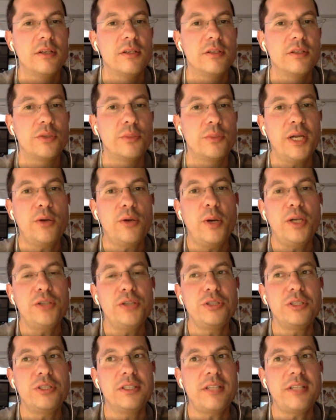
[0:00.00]
So, my
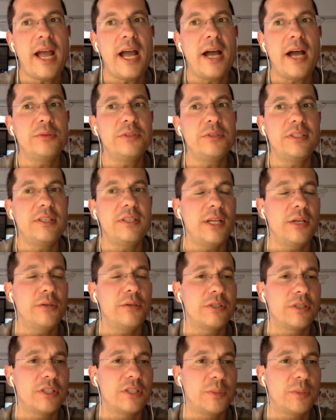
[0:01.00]
question is how did
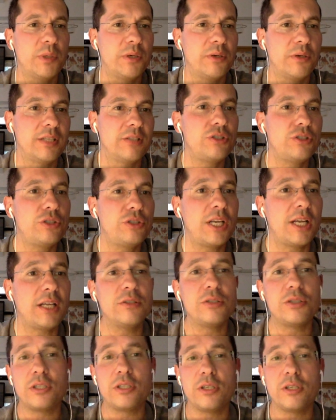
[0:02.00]
those experiences
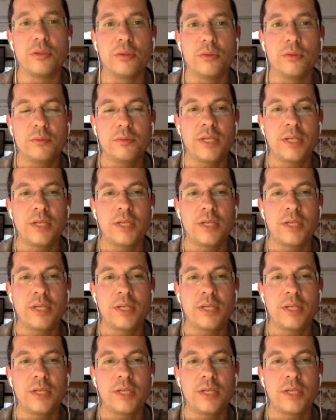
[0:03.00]
change you?